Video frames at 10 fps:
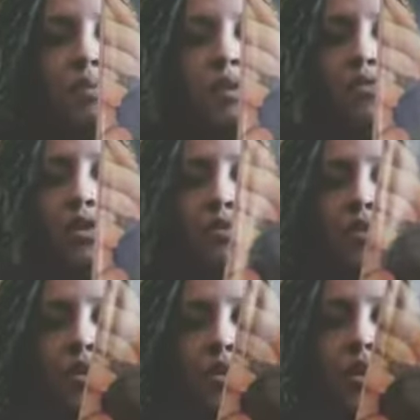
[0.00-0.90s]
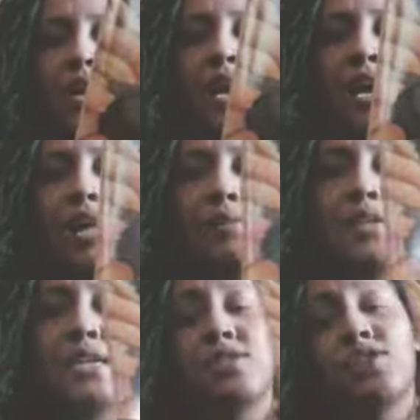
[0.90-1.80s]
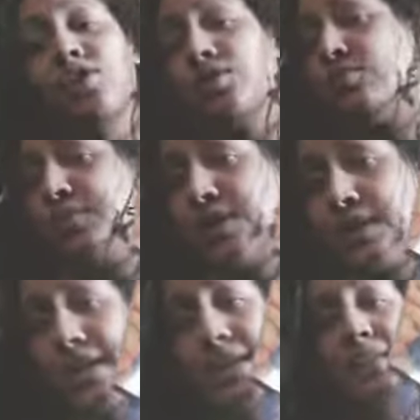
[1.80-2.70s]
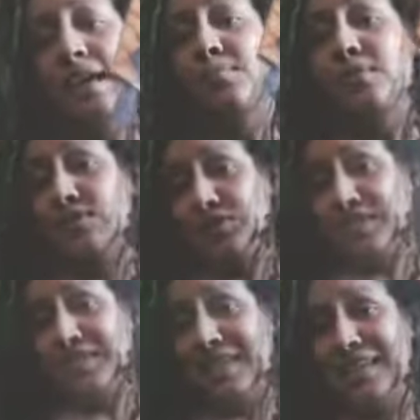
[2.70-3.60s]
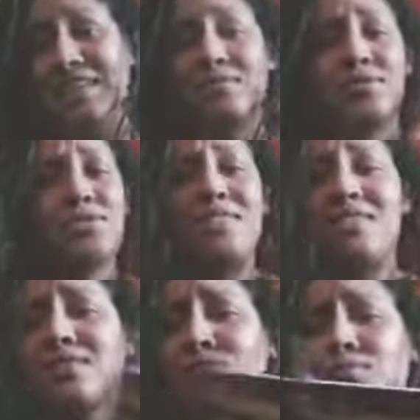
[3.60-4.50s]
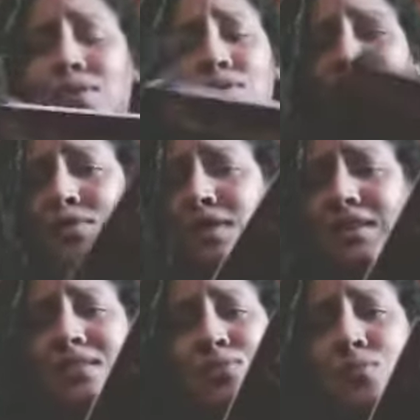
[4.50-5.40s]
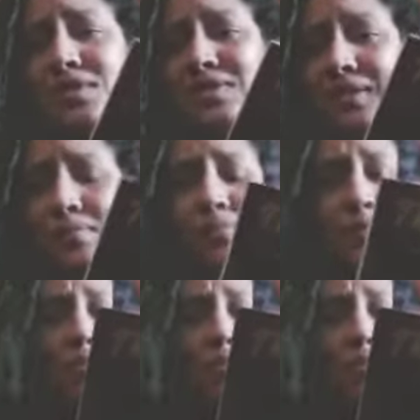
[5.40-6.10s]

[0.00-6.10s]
maybe I followed her, and I saw her book and I purchased it, and it was just these little beautiful nuggets of wisdom,